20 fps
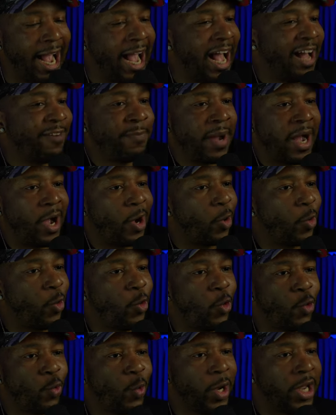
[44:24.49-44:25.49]
I have my
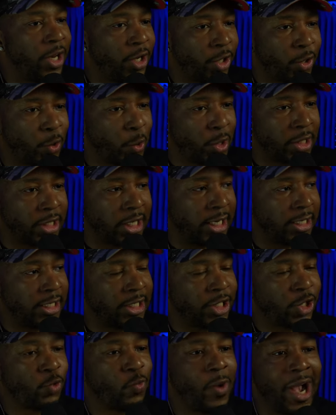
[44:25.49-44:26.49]
own way of doing
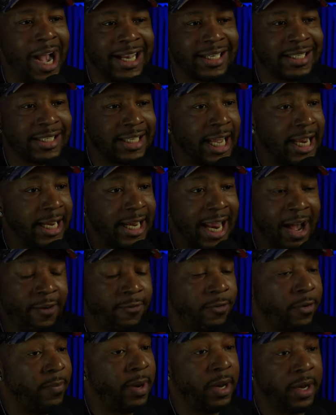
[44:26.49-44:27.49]
things. This is why I stand
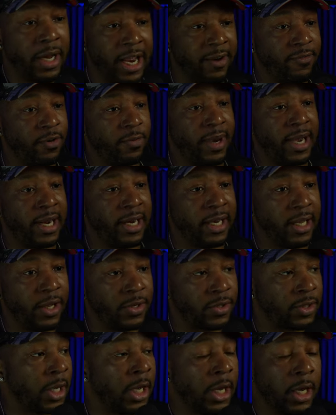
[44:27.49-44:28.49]
out from
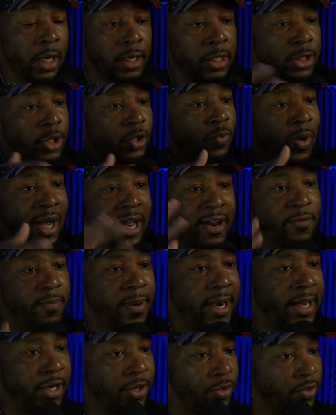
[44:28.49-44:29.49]
everybody else. This is why
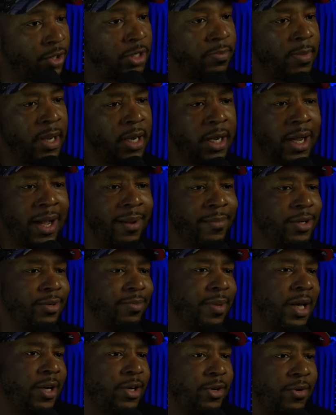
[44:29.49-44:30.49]
everybody you see my
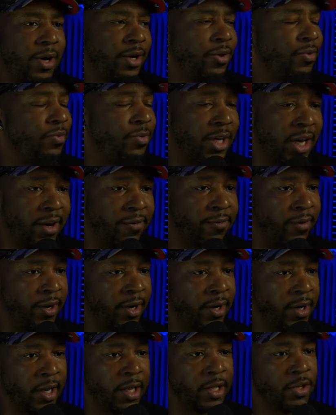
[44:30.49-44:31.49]
comments, man, Dre, you
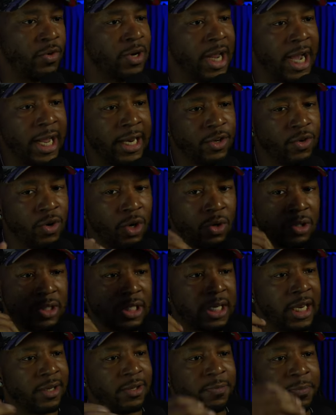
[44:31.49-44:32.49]
different. You not you
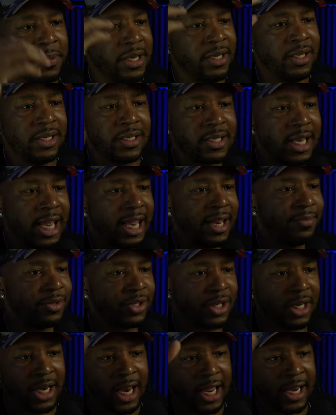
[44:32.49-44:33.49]
don't t- speak the
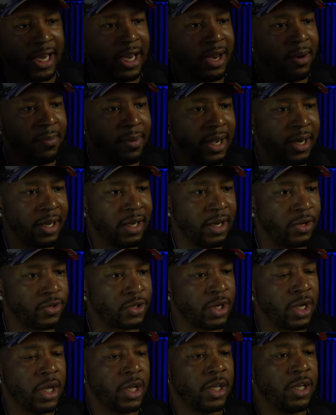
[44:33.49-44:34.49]
same shit like
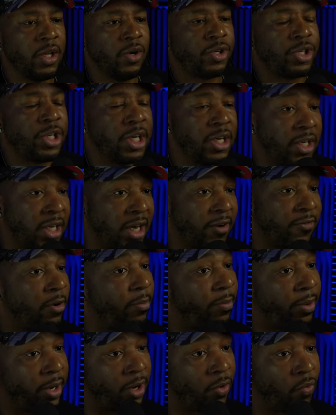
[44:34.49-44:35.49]
everybody else. Your shit
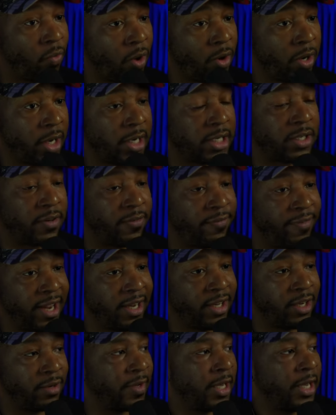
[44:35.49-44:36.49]
different, but it work. It's
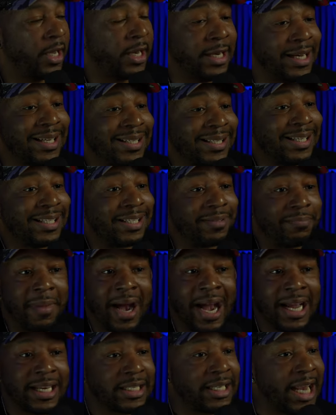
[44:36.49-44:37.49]
effective. This
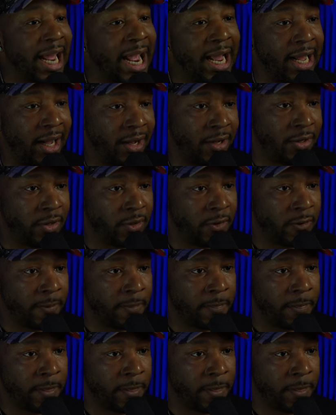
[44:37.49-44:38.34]
is my style